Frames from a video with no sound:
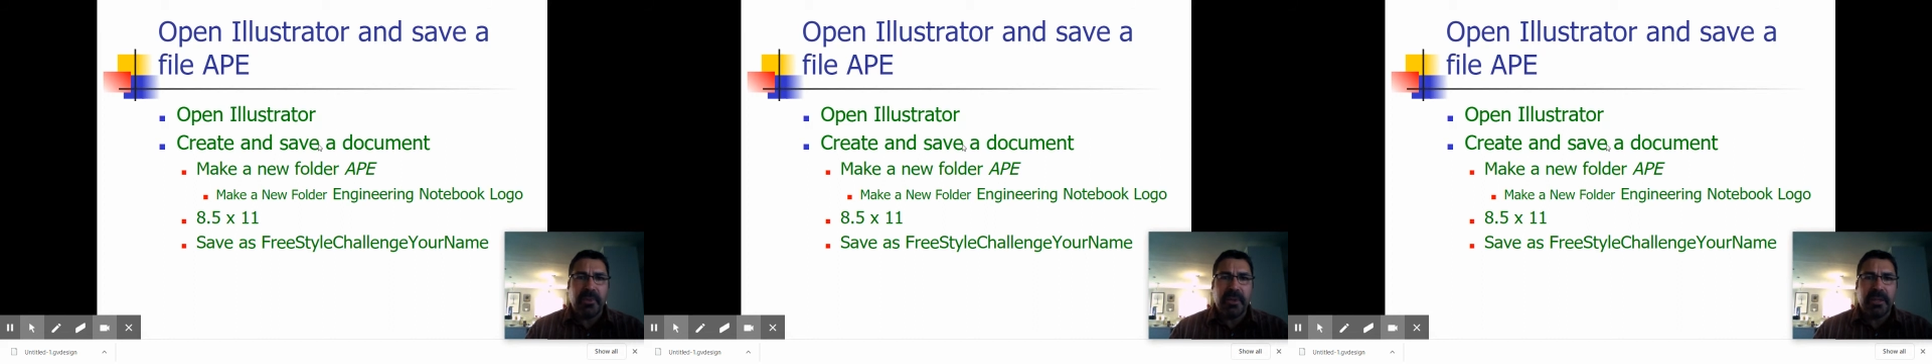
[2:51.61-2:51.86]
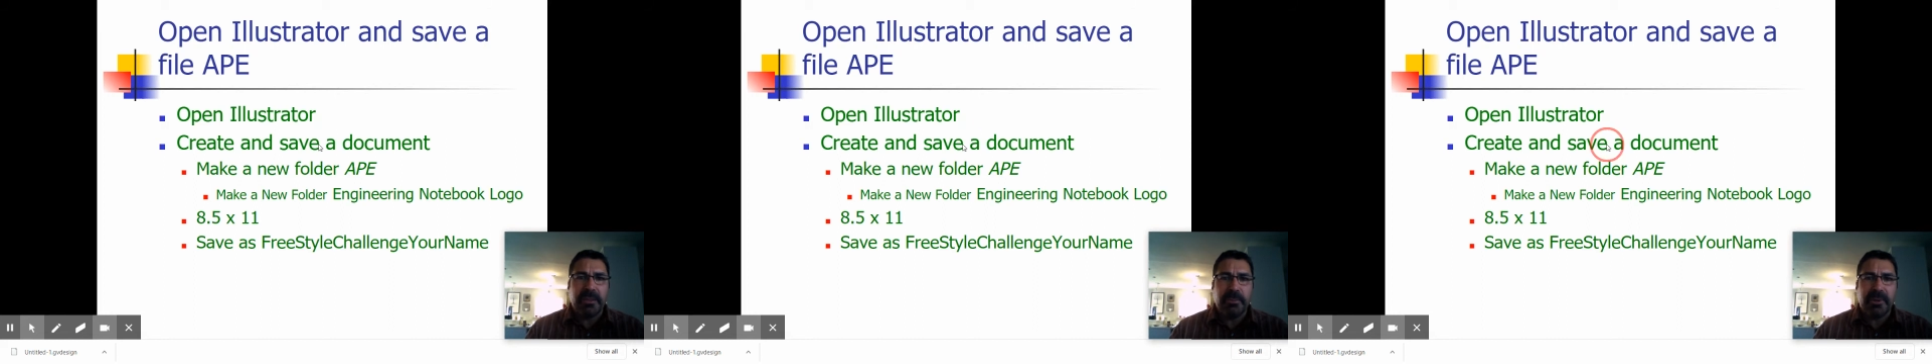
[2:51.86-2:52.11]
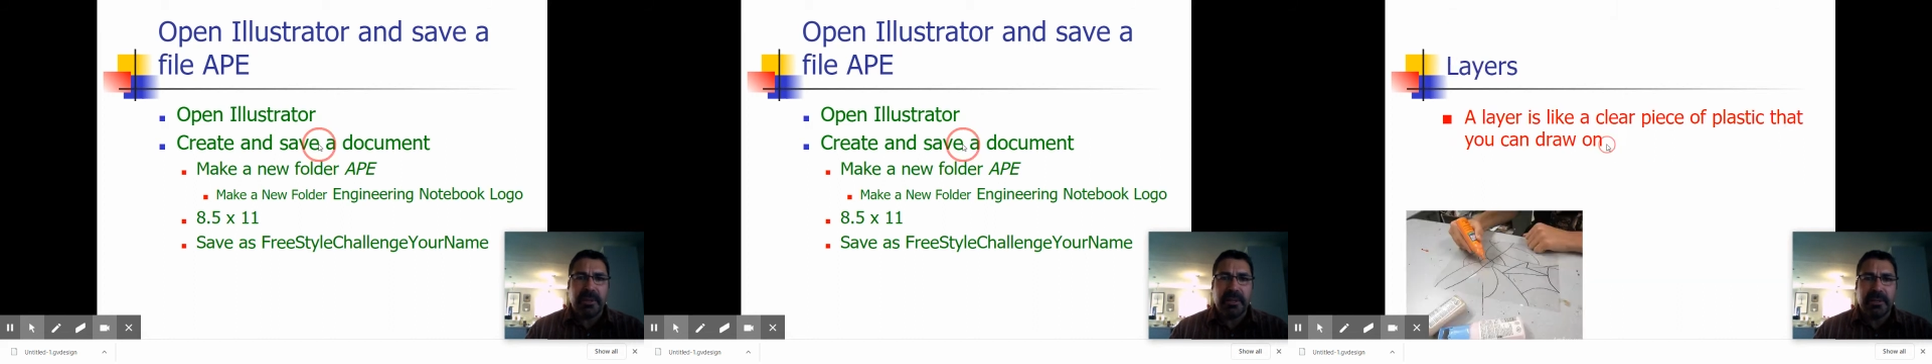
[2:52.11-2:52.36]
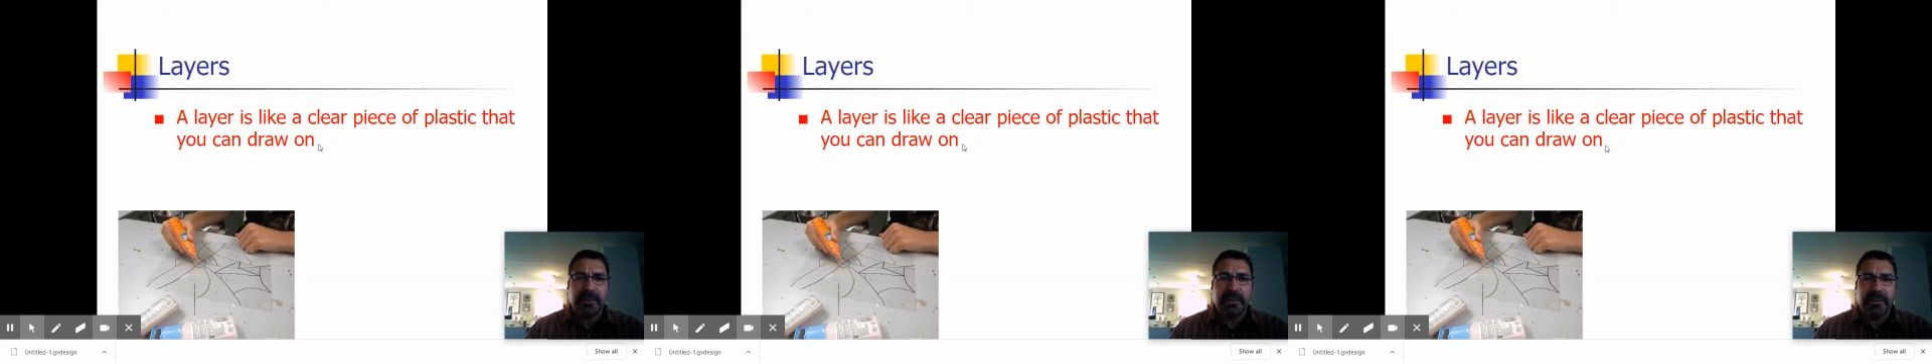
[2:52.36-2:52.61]
this
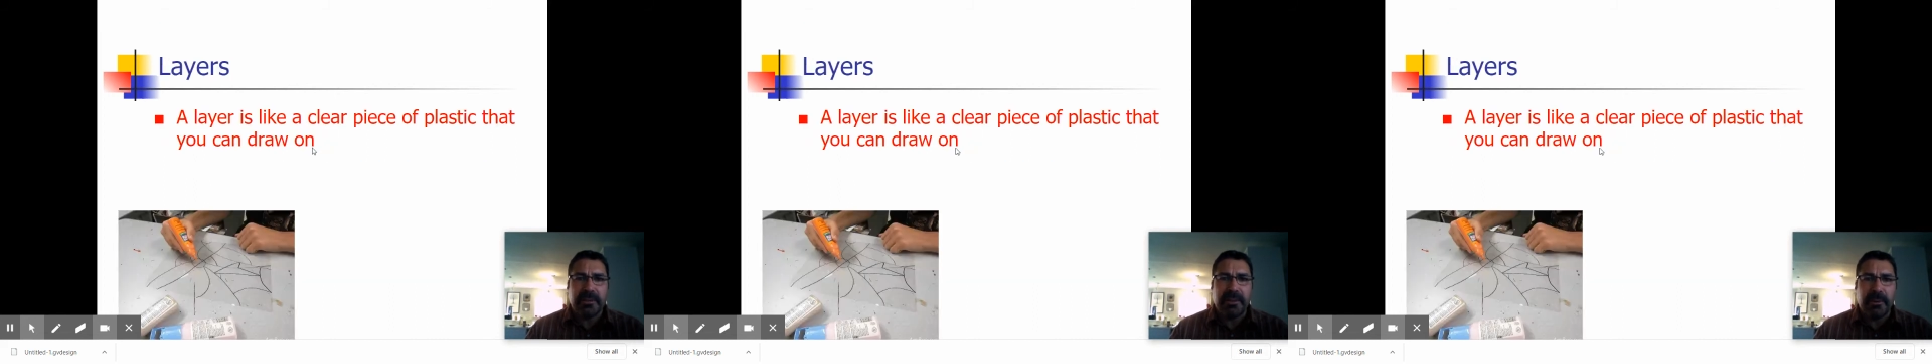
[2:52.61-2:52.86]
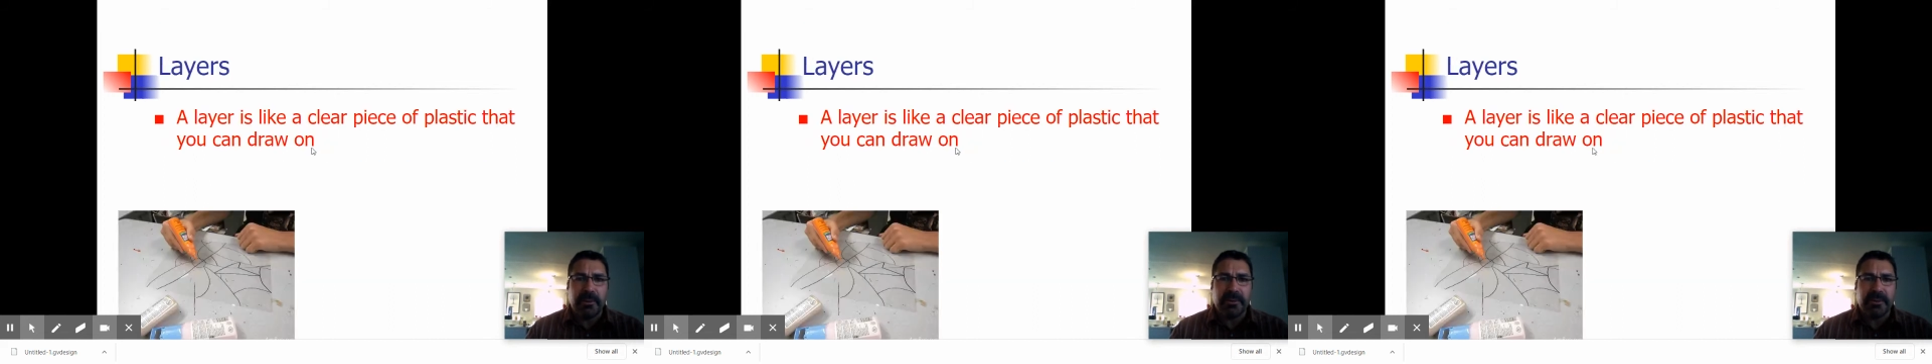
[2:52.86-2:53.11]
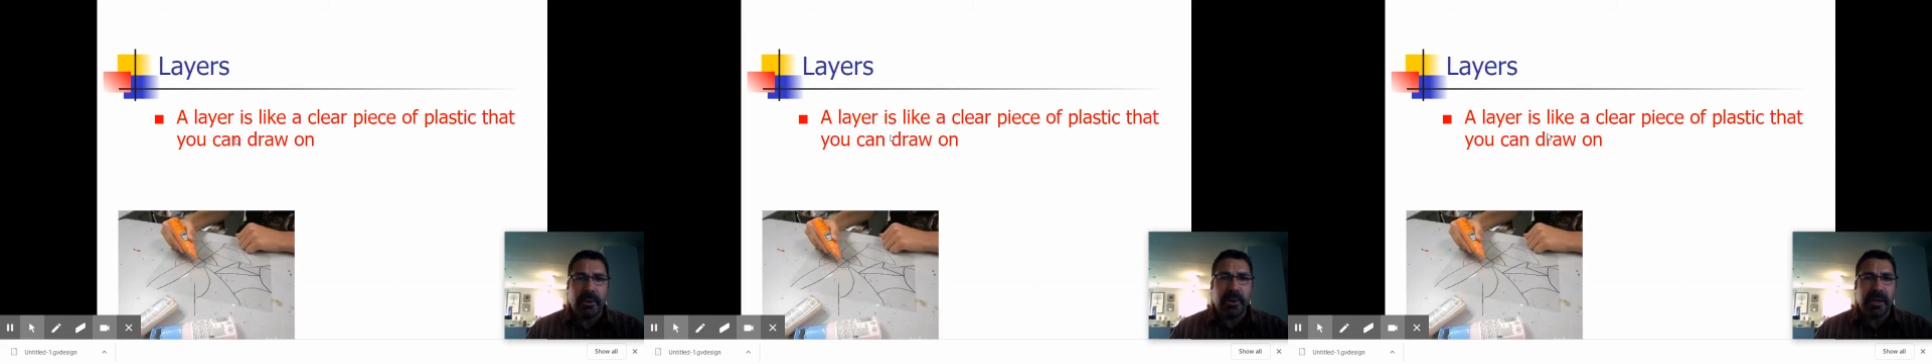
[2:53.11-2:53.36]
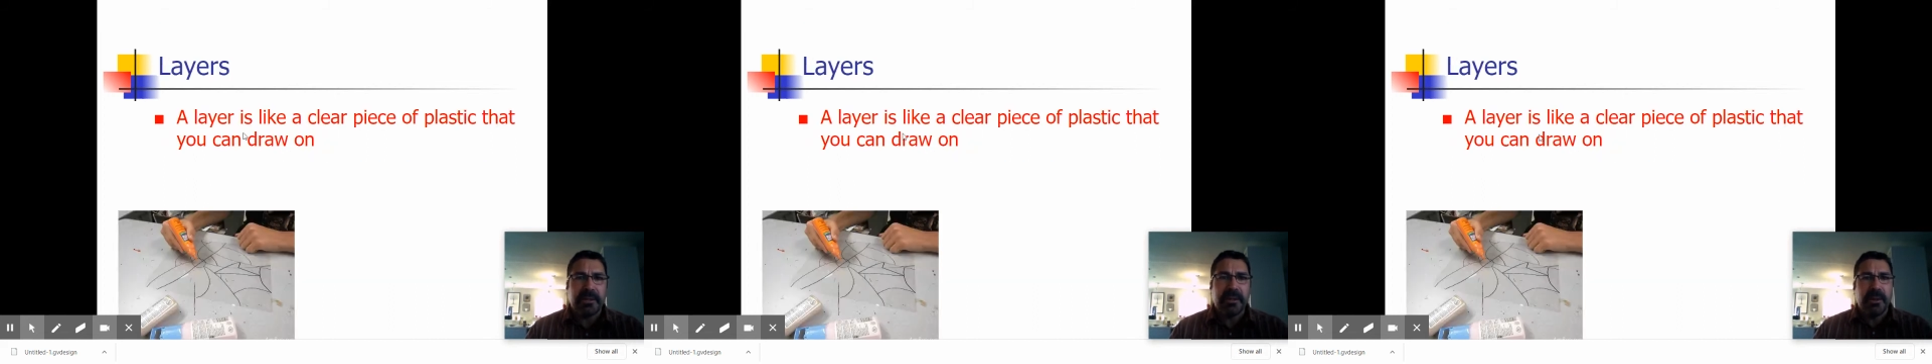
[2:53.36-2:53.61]
because that was,
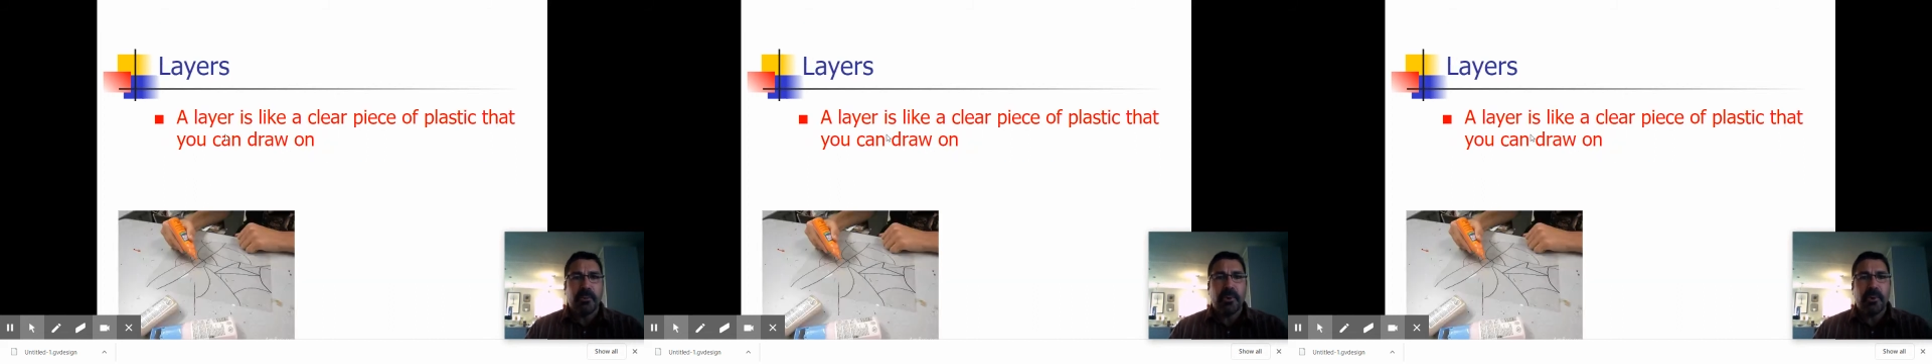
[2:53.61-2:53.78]
okay,